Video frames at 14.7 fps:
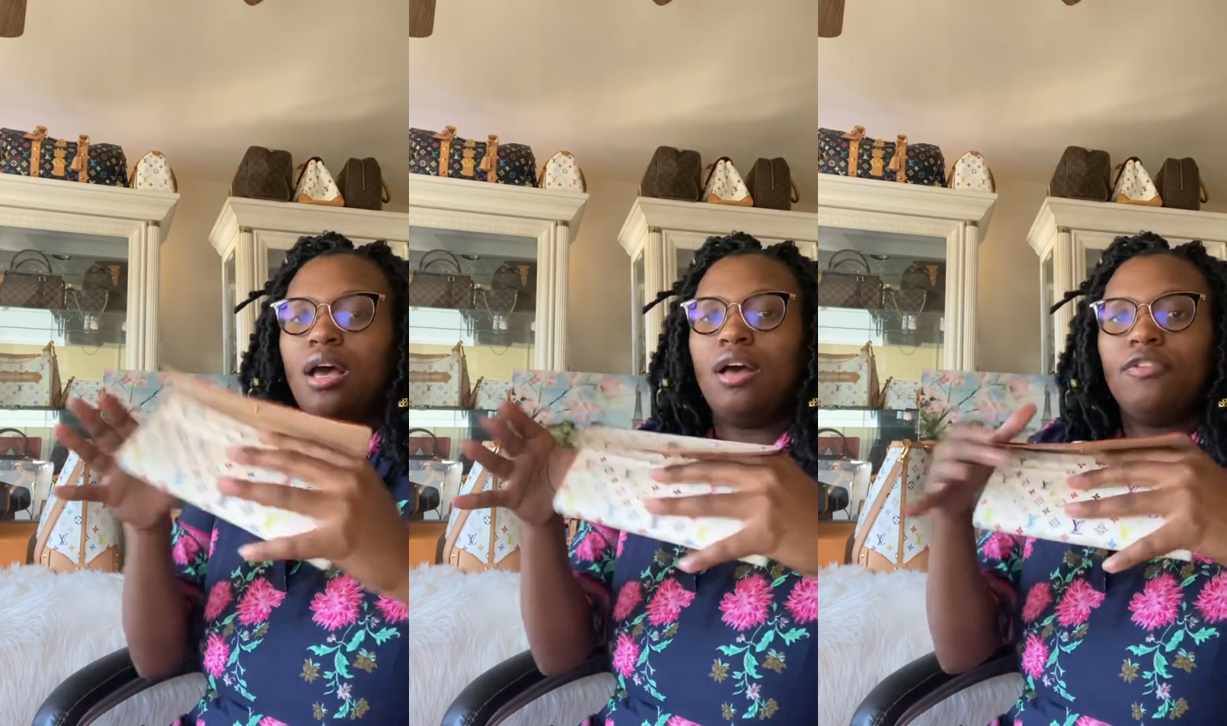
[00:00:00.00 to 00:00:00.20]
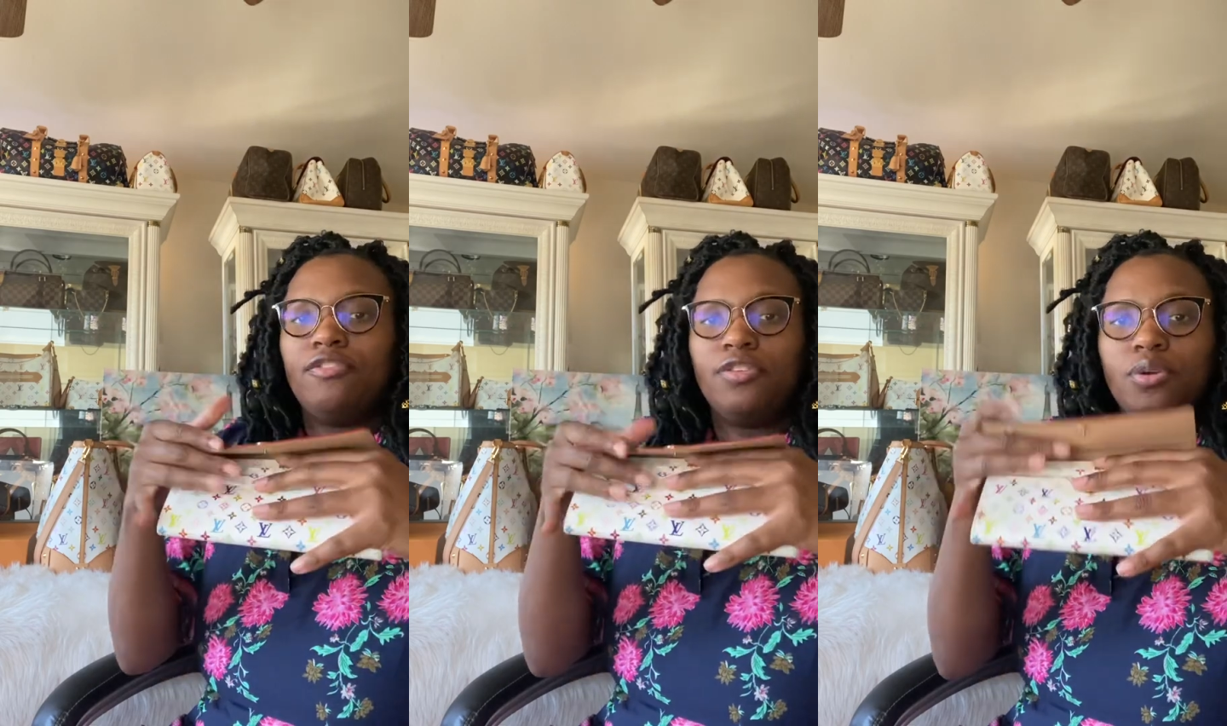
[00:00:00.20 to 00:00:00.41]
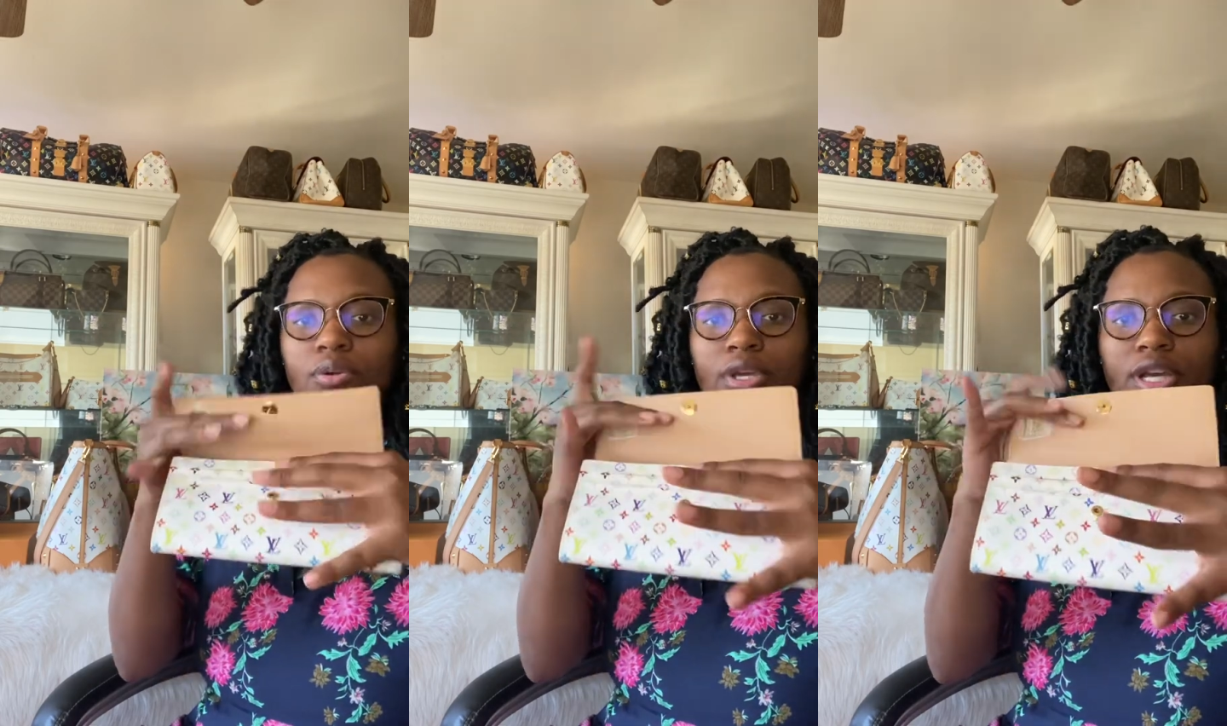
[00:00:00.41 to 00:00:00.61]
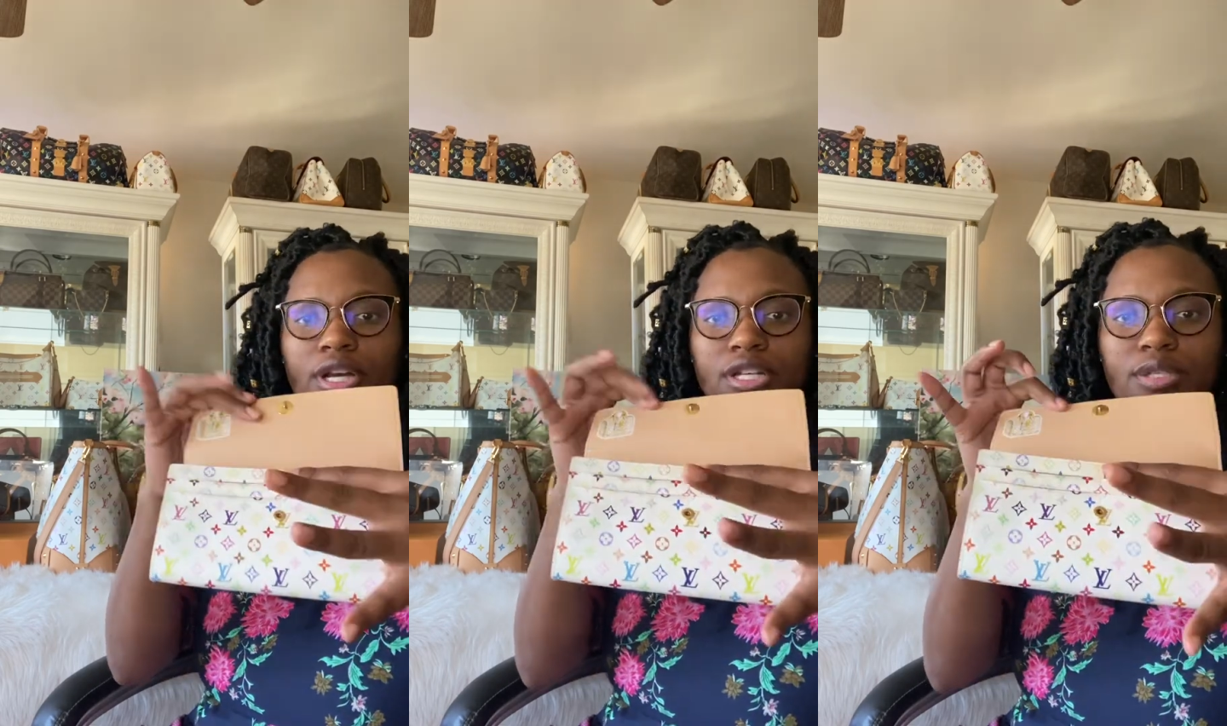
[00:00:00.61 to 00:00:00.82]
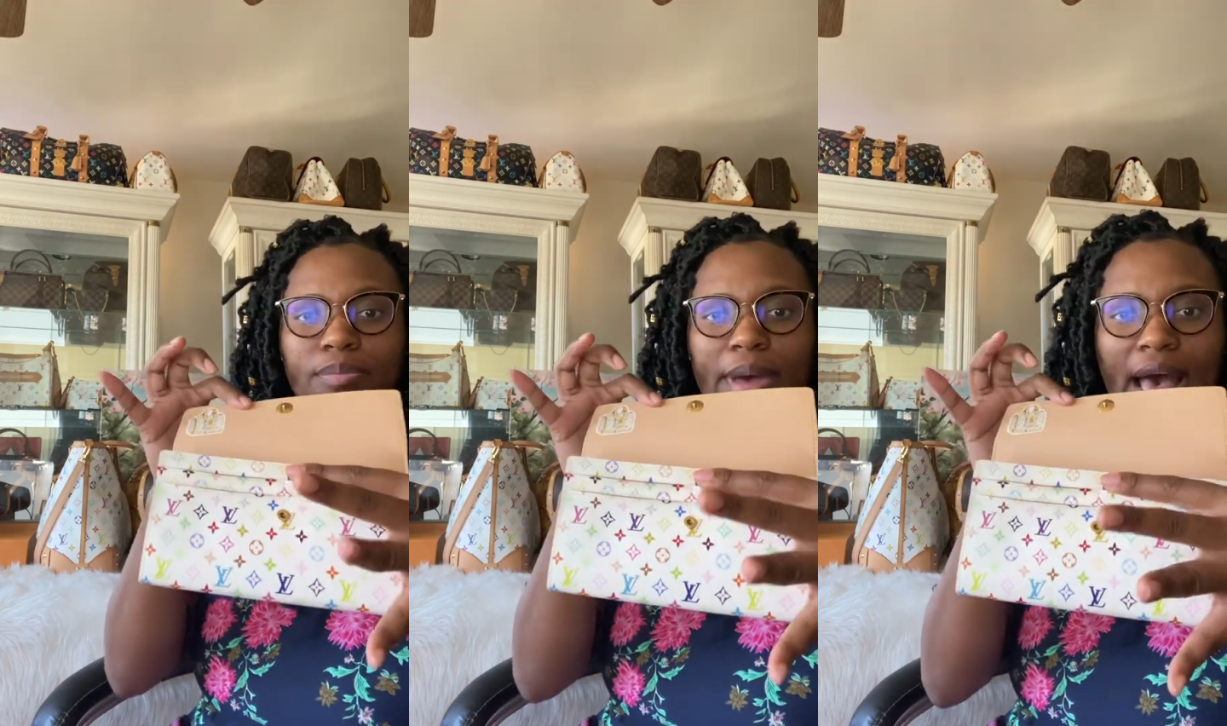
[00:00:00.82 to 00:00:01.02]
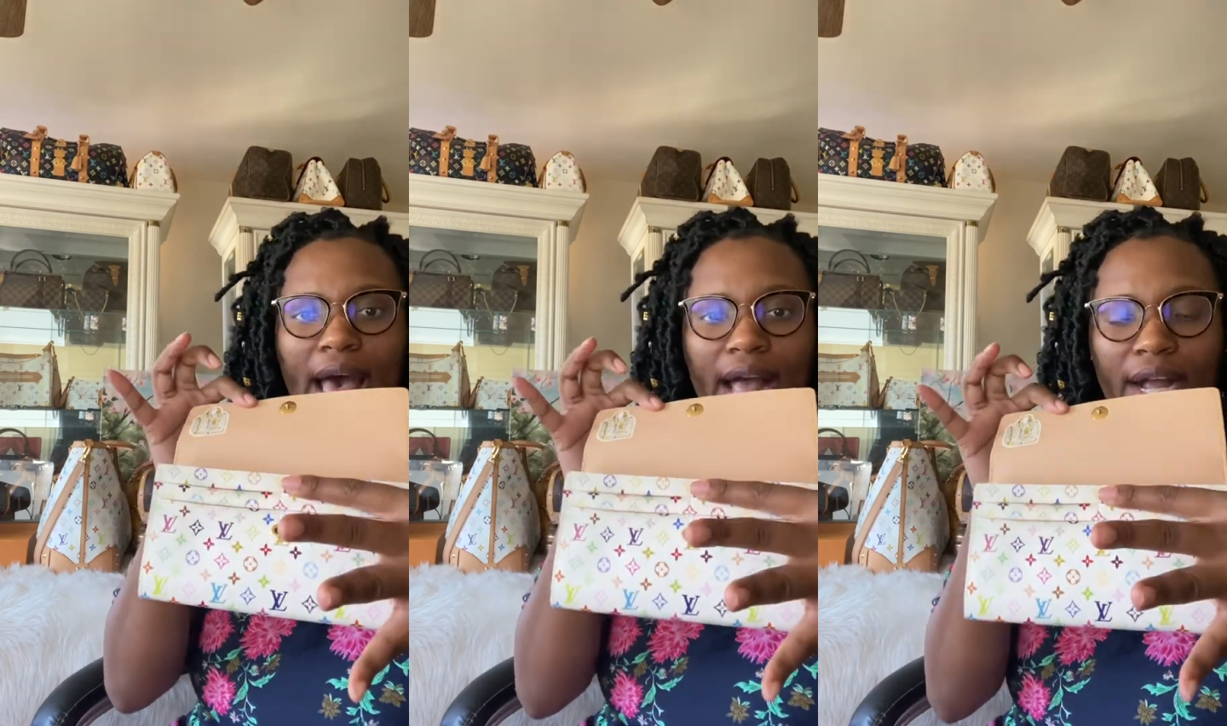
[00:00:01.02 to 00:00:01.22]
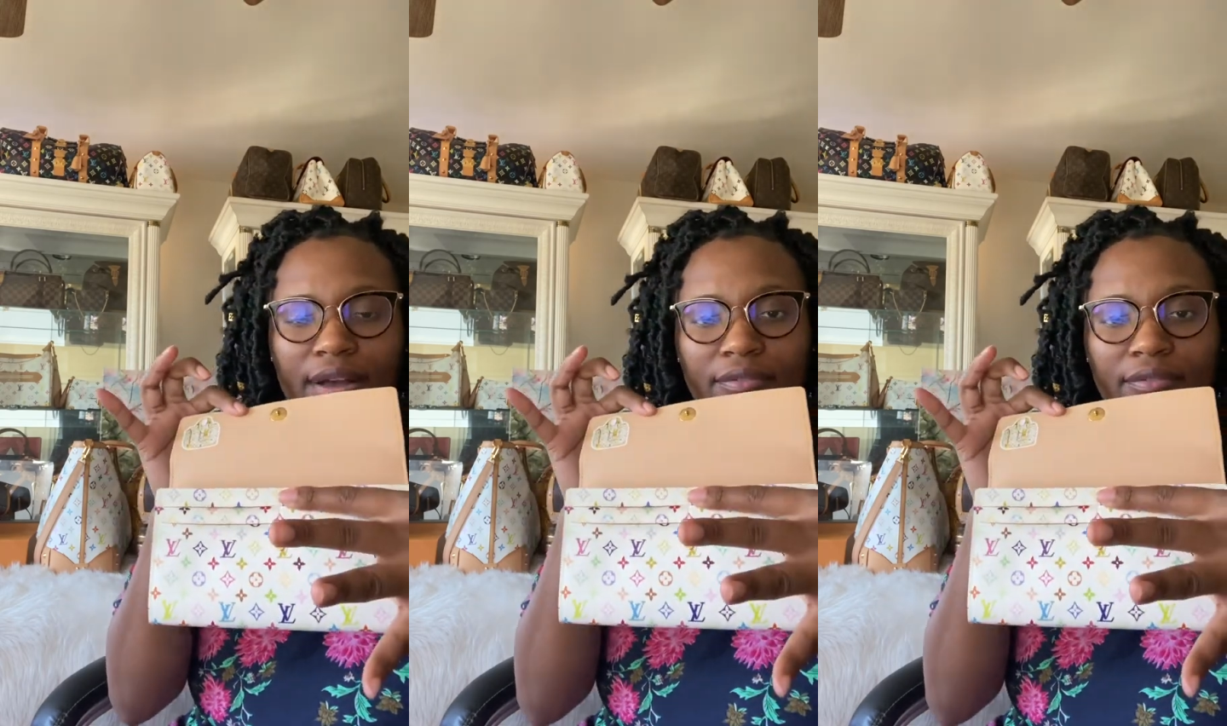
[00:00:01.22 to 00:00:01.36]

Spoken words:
a few years back.